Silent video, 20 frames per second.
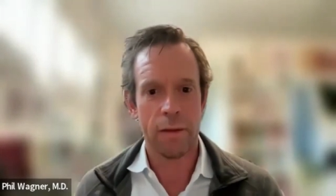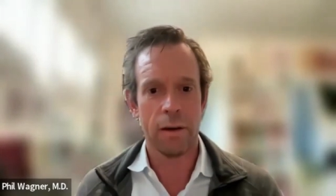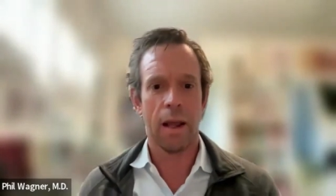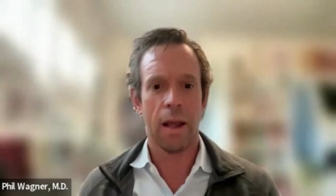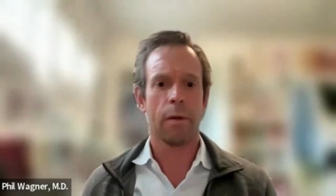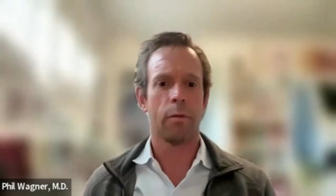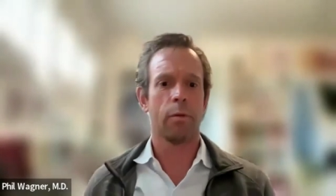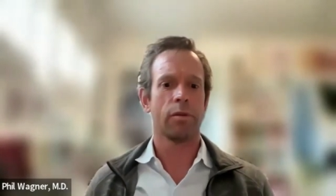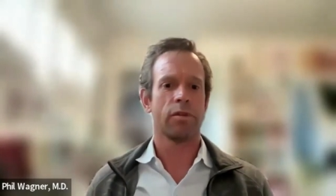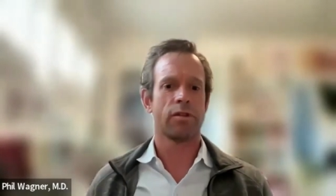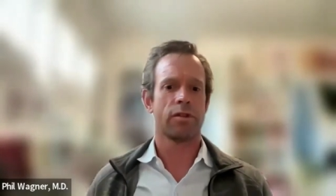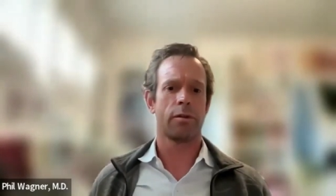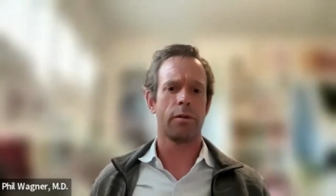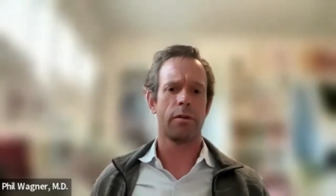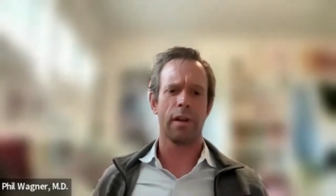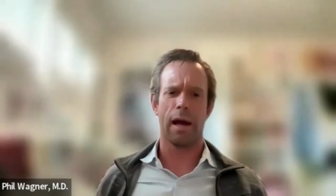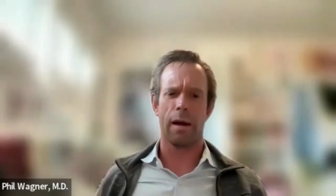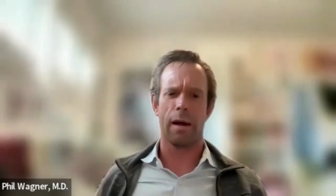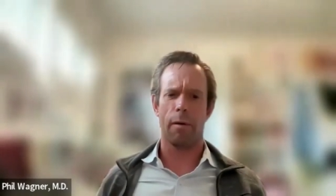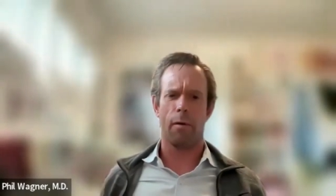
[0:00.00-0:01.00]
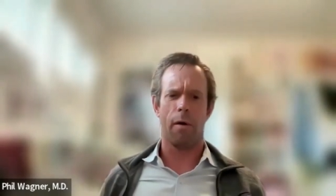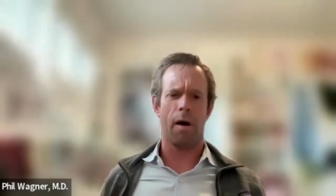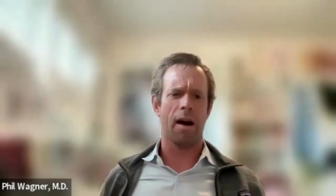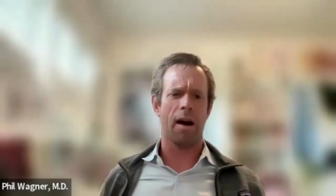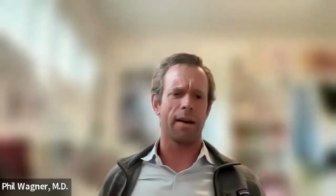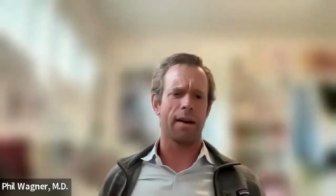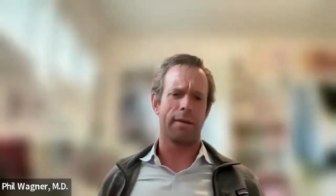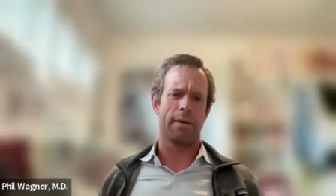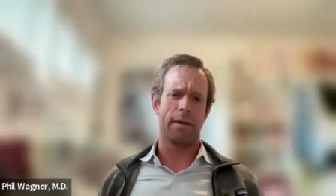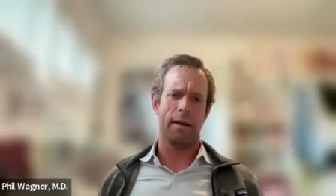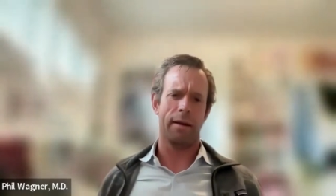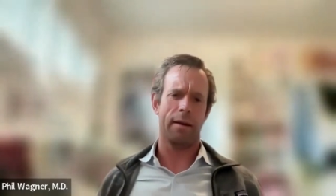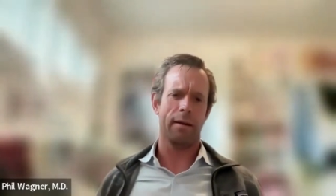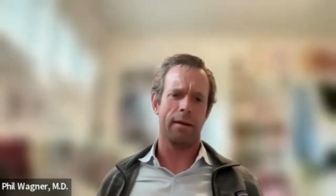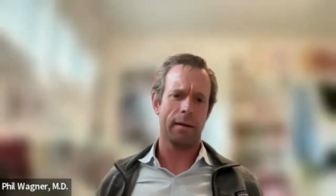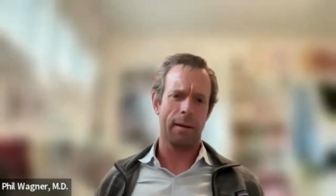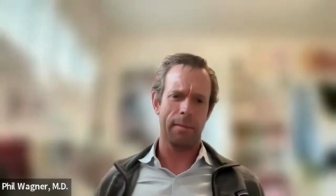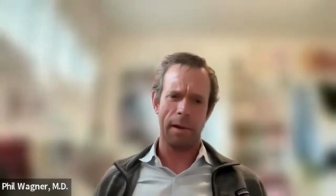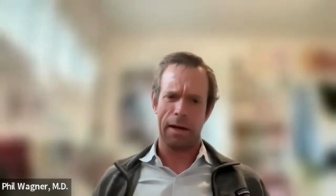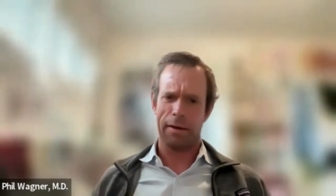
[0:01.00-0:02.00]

They're like, well, screw that walking thing. I'm not